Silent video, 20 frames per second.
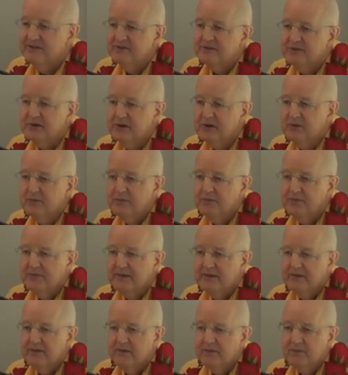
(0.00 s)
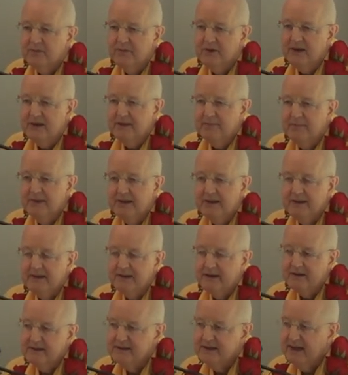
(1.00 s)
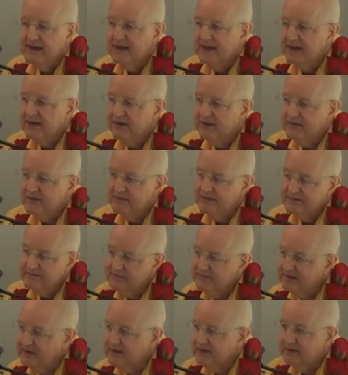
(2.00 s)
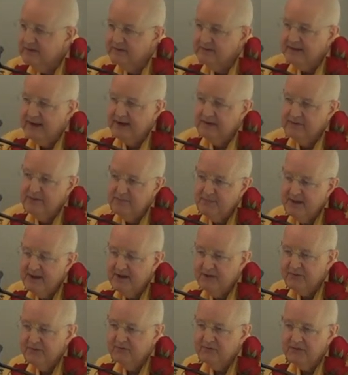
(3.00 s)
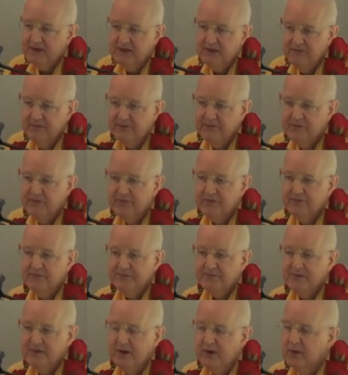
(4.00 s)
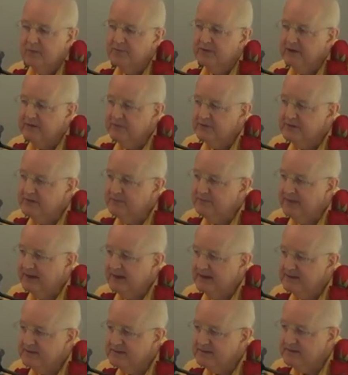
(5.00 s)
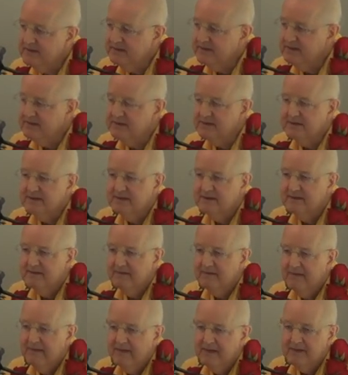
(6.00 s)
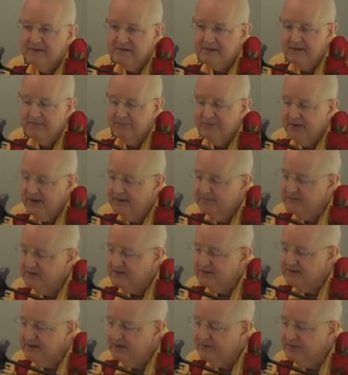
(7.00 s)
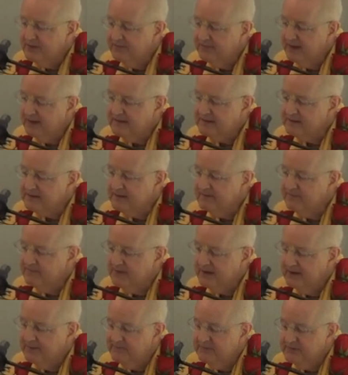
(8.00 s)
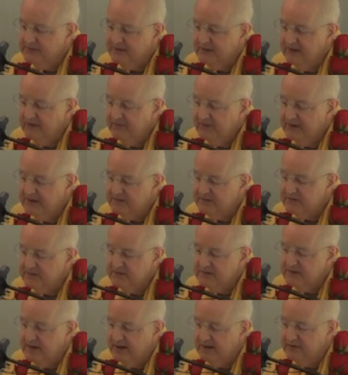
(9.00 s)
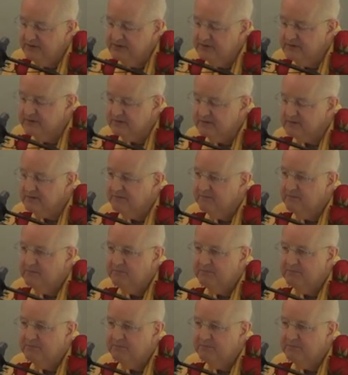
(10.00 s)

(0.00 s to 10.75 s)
So we begin our day or we go down the path of life hoping for the best and sometimes it's not the best. Sometimes life has its challenges.